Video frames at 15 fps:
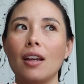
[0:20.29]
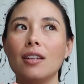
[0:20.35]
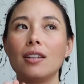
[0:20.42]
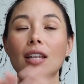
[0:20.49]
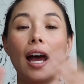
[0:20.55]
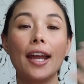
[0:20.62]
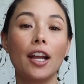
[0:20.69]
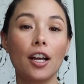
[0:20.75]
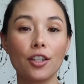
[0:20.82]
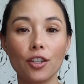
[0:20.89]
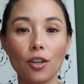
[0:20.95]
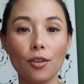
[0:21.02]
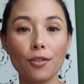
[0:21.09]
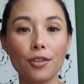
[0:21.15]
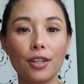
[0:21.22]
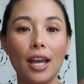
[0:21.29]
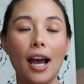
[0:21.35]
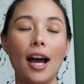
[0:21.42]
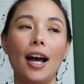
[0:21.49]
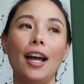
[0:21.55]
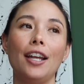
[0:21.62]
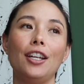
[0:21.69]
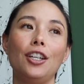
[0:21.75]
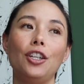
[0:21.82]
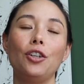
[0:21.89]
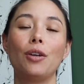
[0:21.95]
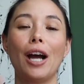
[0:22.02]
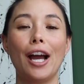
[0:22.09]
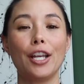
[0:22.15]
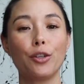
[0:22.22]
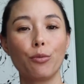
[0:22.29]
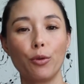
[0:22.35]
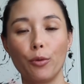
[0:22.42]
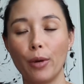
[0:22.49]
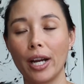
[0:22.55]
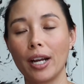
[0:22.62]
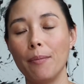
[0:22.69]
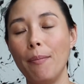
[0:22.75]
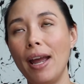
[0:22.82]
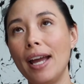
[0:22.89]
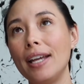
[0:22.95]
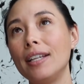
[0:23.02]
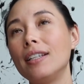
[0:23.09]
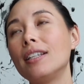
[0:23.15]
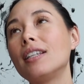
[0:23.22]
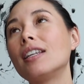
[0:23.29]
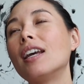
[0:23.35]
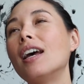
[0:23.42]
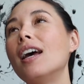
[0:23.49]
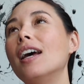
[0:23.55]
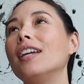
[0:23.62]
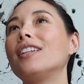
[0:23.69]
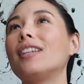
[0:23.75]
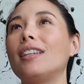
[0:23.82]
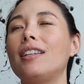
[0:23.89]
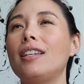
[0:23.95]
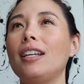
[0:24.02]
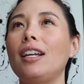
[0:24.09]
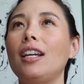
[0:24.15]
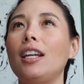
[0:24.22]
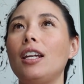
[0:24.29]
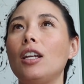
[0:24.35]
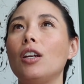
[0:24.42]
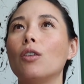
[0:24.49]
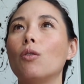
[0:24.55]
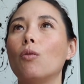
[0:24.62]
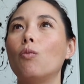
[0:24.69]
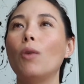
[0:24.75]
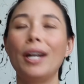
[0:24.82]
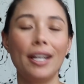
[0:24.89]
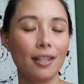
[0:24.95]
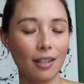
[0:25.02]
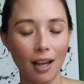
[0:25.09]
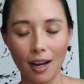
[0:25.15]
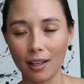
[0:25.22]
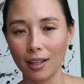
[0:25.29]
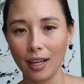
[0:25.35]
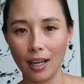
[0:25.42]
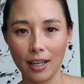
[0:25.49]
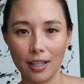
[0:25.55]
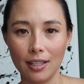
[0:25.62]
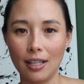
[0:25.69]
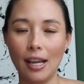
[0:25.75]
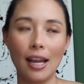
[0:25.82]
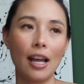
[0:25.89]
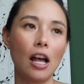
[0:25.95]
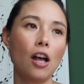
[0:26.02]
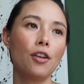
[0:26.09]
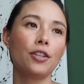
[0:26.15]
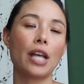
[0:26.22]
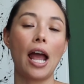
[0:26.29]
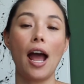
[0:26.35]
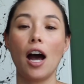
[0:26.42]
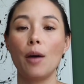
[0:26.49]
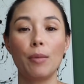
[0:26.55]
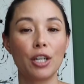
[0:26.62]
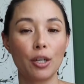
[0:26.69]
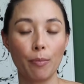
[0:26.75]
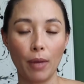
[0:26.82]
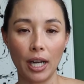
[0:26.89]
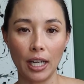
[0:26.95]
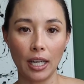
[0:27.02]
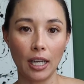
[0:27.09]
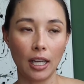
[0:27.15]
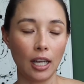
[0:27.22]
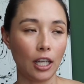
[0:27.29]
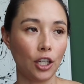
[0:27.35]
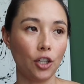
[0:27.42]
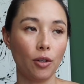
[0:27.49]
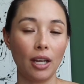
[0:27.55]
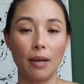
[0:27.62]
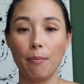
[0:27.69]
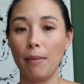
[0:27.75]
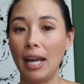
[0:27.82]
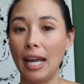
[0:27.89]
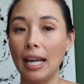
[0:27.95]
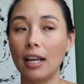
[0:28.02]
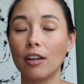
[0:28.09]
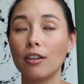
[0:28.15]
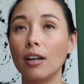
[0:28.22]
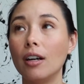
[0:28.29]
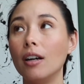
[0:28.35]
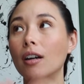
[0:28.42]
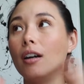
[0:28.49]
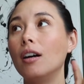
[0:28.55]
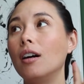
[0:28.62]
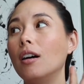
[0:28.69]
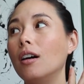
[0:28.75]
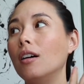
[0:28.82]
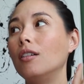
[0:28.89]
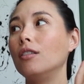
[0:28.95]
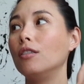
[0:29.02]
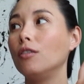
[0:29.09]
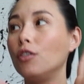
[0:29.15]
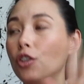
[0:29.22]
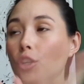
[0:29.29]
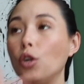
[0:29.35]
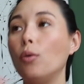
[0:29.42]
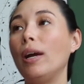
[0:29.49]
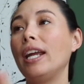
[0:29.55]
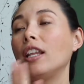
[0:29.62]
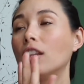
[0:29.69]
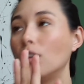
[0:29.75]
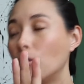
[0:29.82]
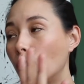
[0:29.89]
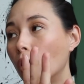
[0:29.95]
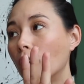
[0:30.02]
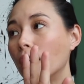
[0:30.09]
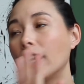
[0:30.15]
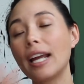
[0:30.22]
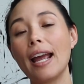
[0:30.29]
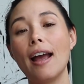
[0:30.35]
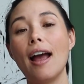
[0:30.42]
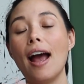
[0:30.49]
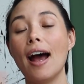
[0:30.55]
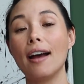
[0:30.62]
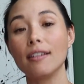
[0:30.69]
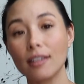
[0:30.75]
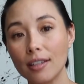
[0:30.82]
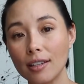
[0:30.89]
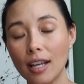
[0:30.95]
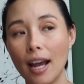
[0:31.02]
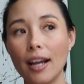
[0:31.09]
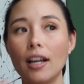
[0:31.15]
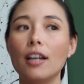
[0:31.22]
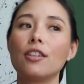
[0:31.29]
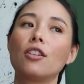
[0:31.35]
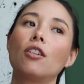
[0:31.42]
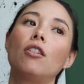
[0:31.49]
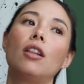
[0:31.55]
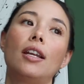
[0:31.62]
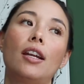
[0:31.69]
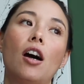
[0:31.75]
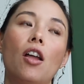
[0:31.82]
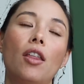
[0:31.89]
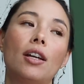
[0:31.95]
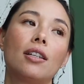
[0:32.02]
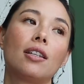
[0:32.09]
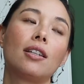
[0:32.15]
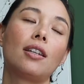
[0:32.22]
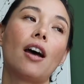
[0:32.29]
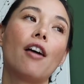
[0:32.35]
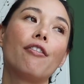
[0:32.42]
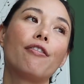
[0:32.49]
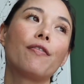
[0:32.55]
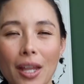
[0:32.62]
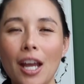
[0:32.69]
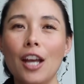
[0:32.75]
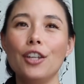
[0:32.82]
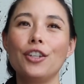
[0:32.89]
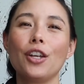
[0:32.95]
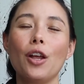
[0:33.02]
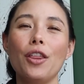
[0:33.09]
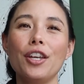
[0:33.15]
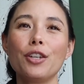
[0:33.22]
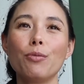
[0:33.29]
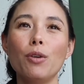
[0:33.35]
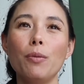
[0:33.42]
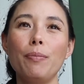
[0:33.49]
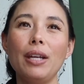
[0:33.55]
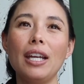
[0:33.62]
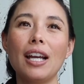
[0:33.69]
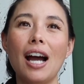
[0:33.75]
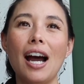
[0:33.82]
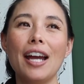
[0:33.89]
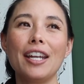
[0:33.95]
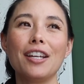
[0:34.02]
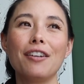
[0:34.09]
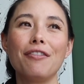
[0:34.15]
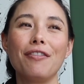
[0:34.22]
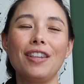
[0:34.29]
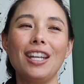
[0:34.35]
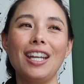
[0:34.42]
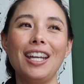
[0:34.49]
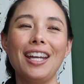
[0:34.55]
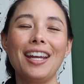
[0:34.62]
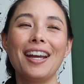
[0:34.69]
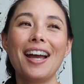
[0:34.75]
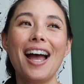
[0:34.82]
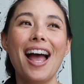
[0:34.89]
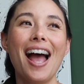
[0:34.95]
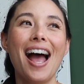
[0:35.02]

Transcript: side hustles that you guys would recommend to see what exactly it entails, how much money you can make doing the work as a side hustle and all that stuff. So this will be kind of the